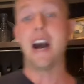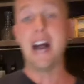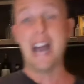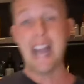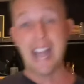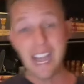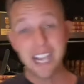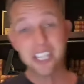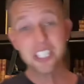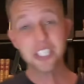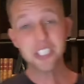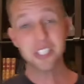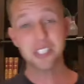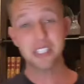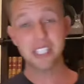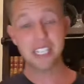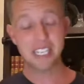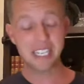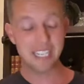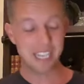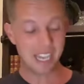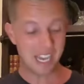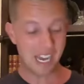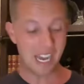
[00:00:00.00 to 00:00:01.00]

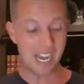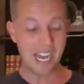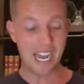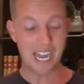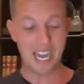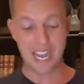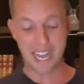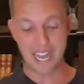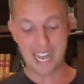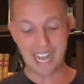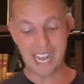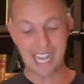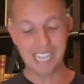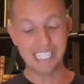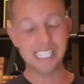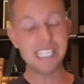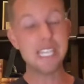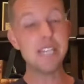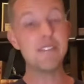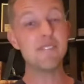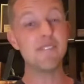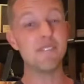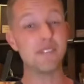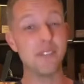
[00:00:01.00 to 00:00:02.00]
Actually, I
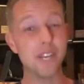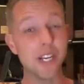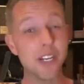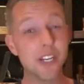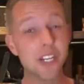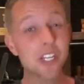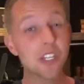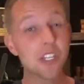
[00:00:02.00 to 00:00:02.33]
keep very